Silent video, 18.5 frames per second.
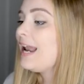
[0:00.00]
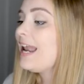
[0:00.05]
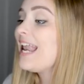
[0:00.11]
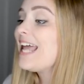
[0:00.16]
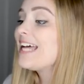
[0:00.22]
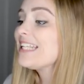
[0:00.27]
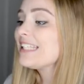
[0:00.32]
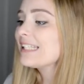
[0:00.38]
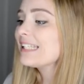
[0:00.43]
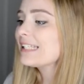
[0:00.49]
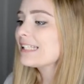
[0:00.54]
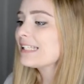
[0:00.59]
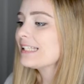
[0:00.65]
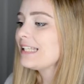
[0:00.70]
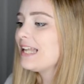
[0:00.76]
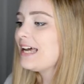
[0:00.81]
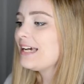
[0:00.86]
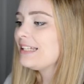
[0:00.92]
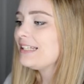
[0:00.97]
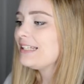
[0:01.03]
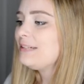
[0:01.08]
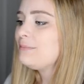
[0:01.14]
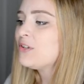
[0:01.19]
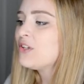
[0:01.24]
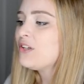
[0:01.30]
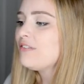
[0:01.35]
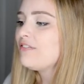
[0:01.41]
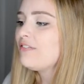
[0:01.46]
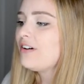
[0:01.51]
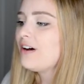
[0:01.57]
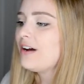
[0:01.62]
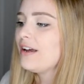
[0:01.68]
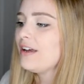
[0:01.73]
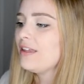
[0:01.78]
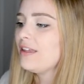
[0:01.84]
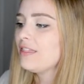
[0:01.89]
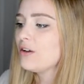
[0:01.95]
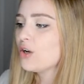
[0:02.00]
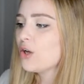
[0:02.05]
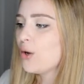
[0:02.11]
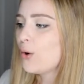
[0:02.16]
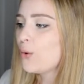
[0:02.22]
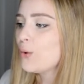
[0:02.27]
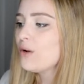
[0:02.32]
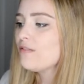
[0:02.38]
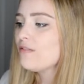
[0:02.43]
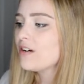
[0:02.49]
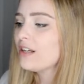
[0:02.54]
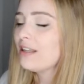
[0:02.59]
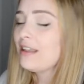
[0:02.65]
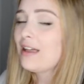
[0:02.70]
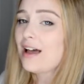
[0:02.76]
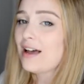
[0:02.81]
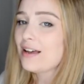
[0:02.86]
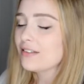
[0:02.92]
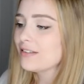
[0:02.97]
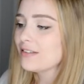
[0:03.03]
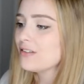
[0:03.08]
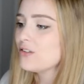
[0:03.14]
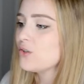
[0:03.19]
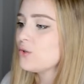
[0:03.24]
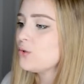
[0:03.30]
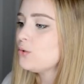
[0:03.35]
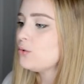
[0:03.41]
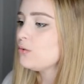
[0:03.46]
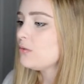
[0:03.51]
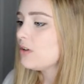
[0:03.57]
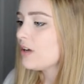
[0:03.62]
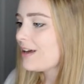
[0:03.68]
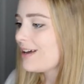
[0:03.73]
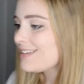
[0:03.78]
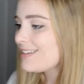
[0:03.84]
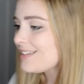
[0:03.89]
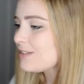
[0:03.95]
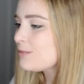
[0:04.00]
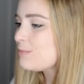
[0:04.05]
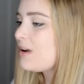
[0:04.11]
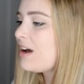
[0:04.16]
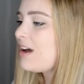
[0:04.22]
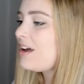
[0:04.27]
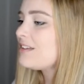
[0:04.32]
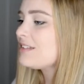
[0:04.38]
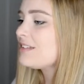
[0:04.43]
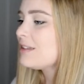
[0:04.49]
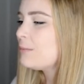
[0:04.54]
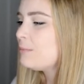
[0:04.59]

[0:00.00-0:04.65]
Let's slightly modify the code of the class to customize the